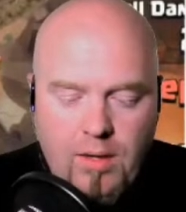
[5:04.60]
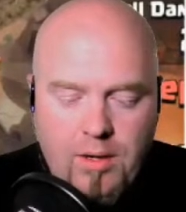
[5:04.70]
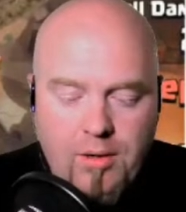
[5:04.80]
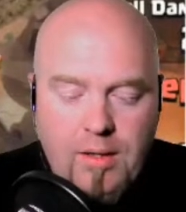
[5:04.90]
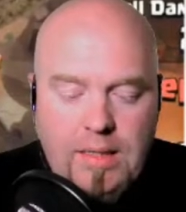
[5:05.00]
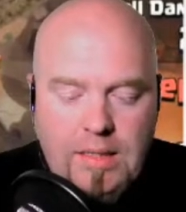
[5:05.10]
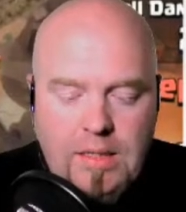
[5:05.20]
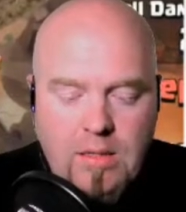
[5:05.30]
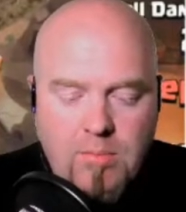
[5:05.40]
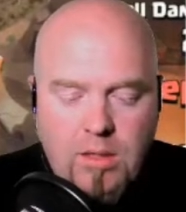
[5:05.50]
wrecker
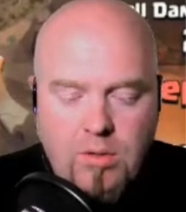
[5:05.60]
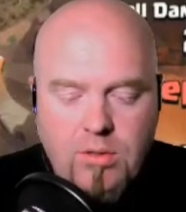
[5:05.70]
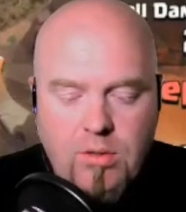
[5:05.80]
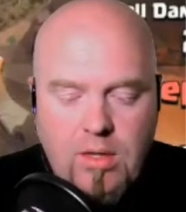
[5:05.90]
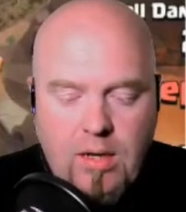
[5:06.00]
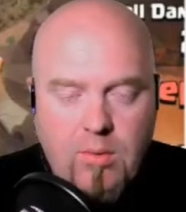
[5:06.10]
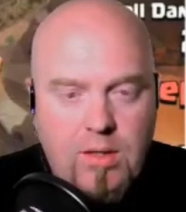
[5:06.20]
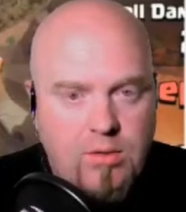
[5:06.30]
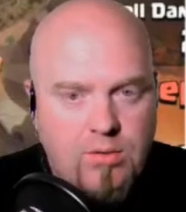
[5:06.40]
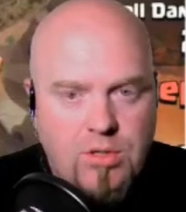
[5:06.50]
into the middle so that
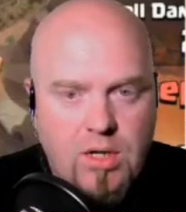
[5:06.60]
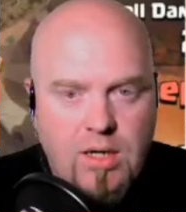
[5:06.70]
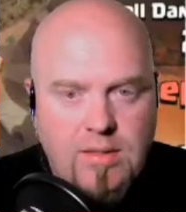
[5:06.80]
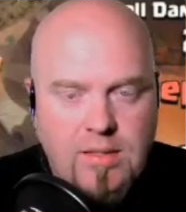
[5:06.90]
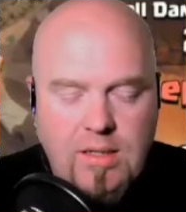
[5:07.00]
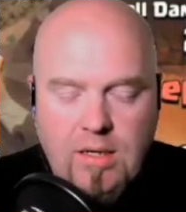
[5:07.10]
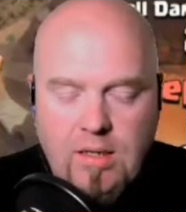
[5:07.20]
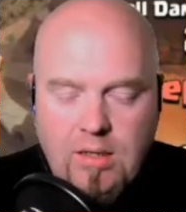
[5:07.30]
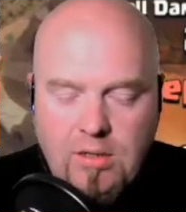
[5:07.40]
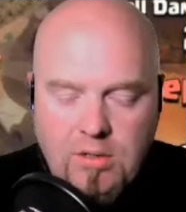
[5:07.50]
way those giants can get
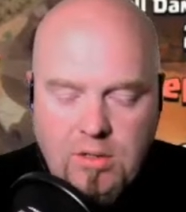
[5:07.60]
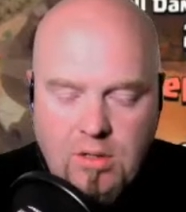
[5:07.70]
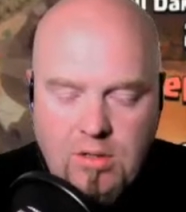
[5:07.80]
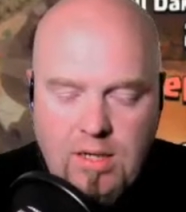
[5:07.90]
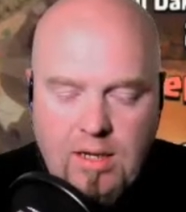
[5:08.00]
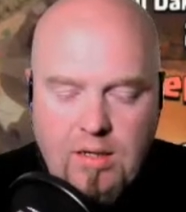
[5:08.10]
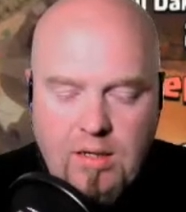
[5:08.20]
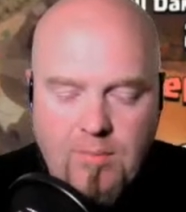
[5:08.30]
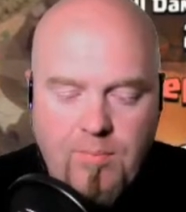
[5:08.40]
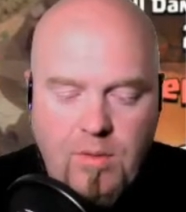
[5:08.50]
in there and start tanking.